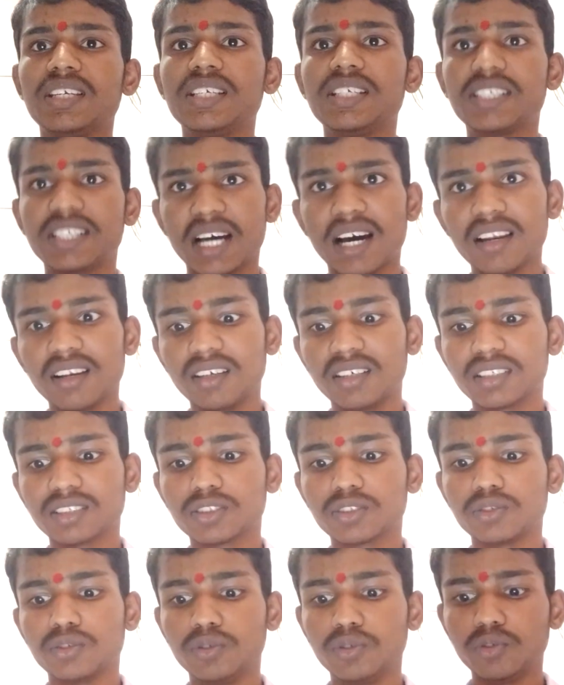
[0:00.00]

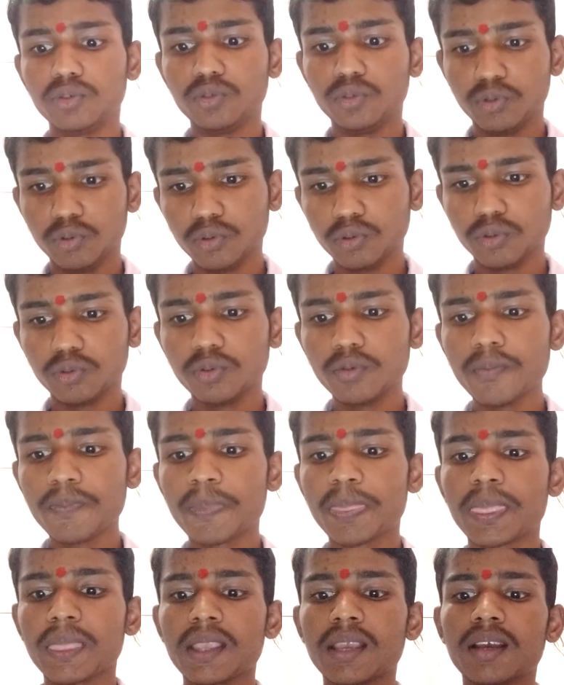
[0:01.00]
installers know
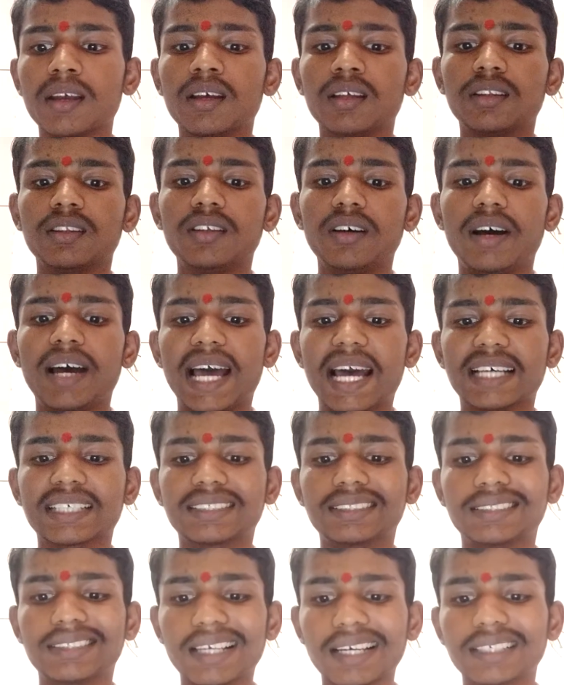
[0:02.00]
the
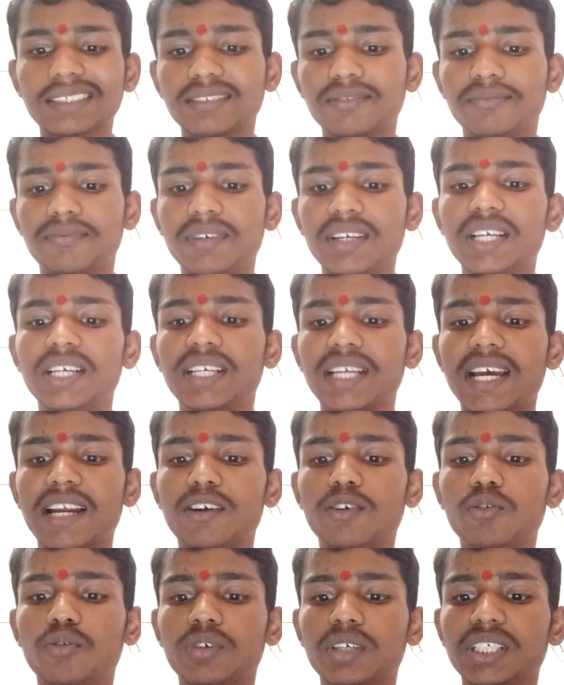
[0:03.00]
exact weight
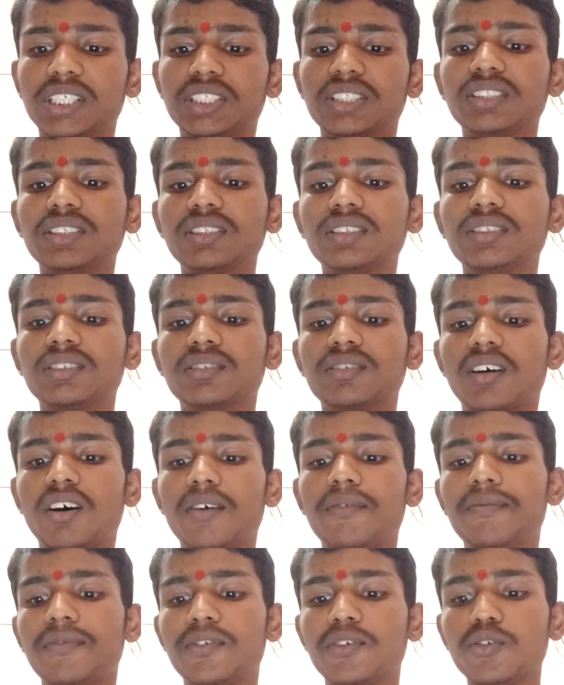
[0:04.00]
and locations
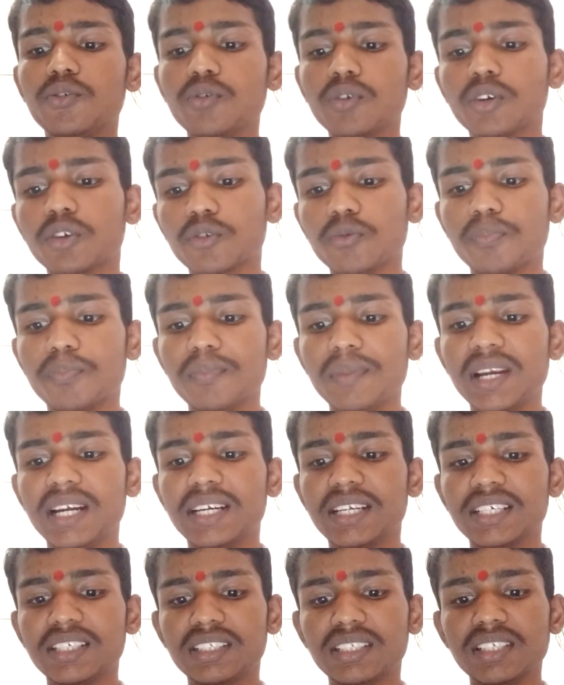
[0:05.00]
of new
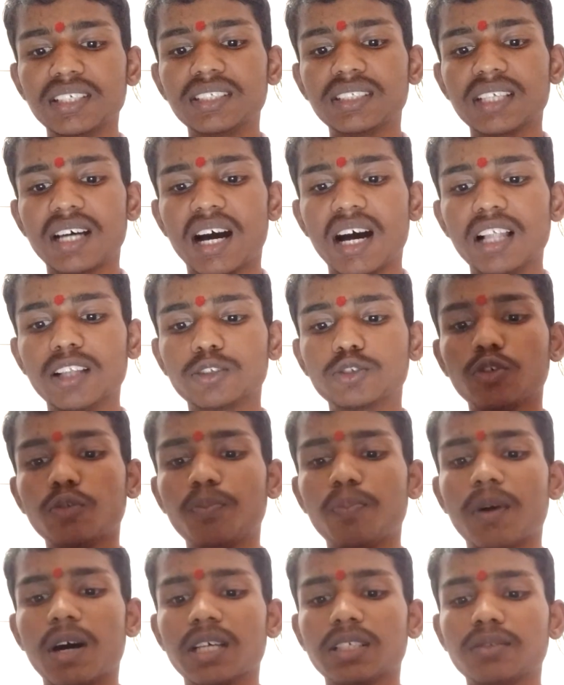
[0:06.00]
equipment, it is also
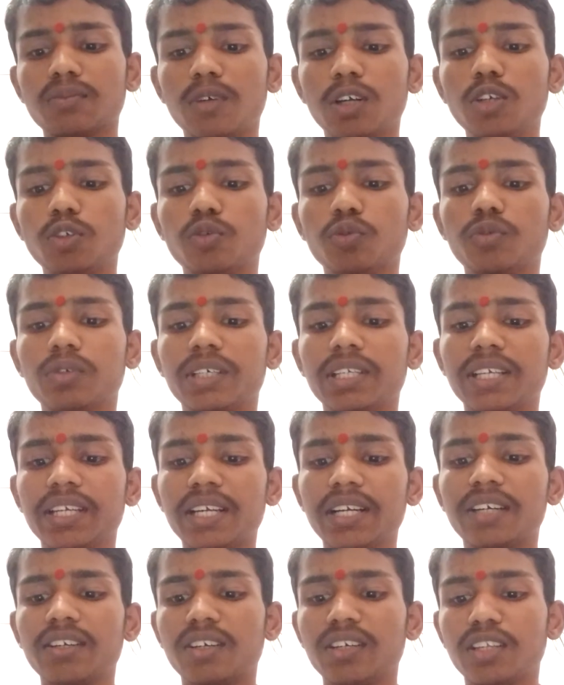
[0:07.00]
possible to
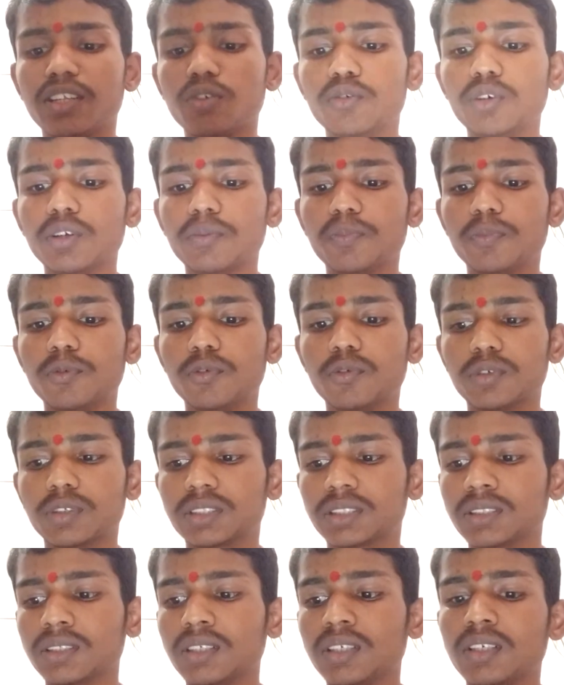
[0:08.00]
create a new
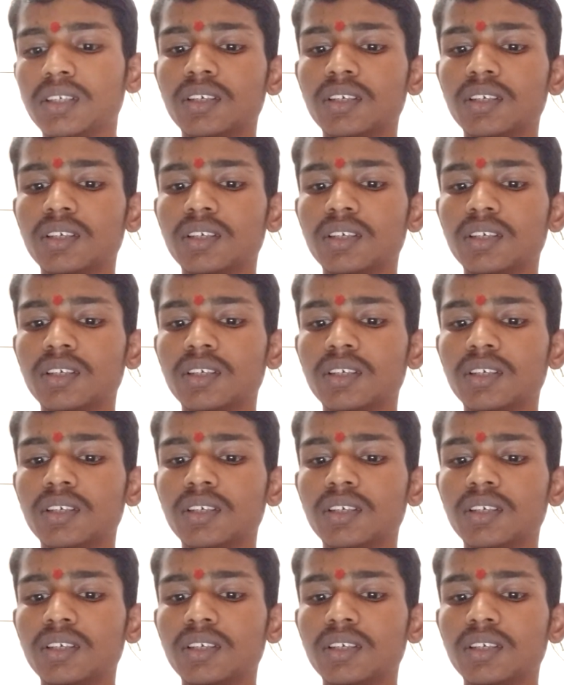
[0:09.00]
reports